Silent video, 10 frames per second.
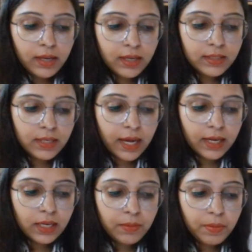is
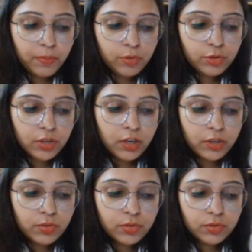directly proportional
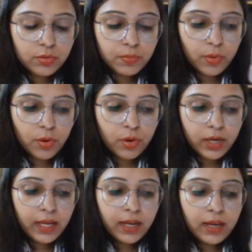to
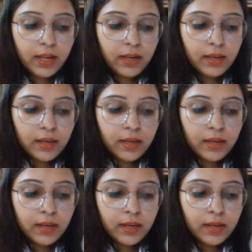bond angle,